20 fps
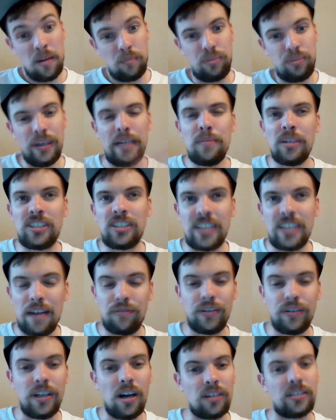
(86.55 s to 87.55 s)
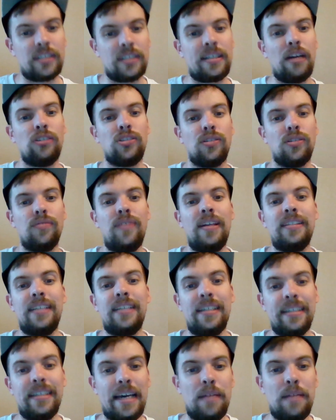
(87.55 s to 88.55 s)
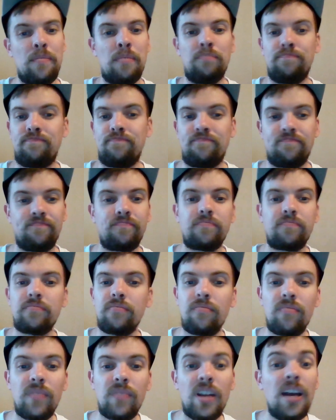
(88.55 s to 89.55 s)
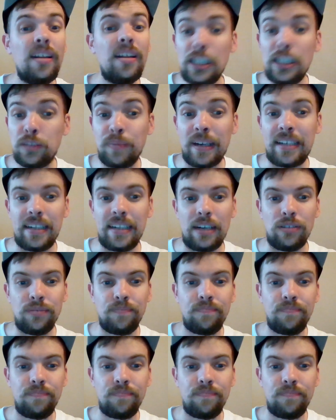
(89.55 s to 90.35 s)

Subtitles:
pretty much every other counter event in the game. Let's break it down.